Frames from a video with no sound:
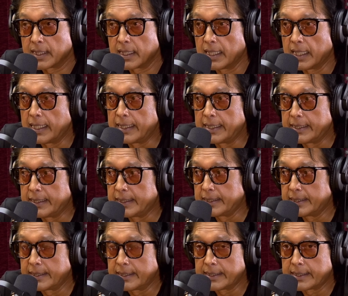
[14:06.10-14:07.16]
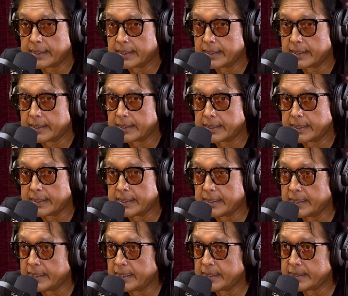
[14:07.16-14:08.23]
I can
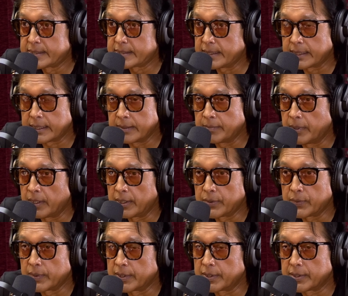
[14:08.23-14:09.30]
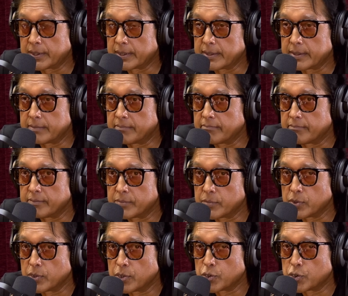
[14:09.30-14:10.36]
instantly bond with
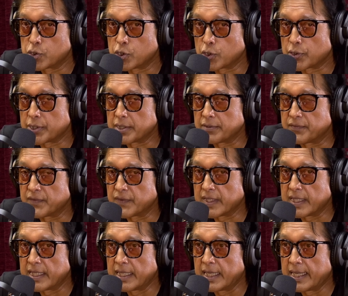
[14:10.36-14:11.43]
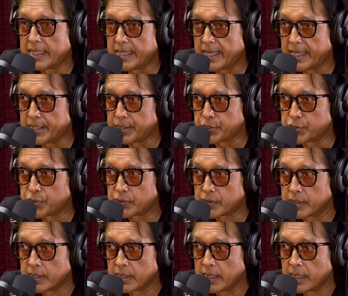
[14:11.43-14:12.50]
children of any age.
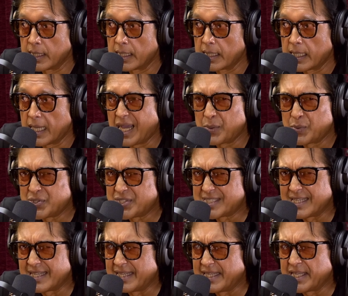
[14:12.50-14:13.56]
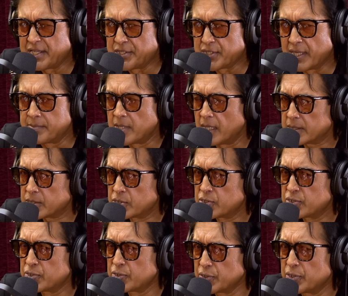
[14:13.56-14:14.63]
I wouldn't say any age. I'm not
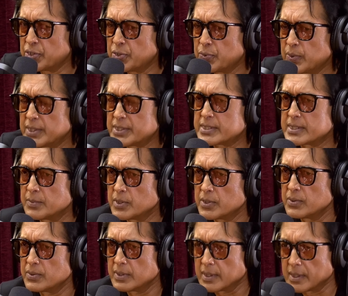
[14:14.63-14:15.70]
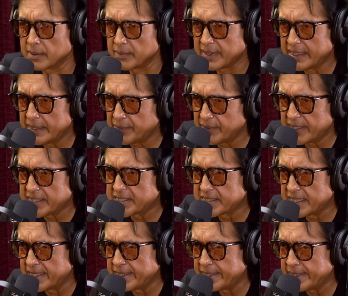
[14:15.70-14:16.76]
too good with someone who are really, really
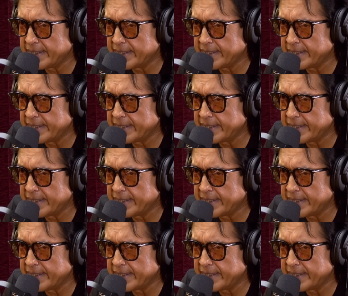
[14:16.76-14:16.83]
tiny.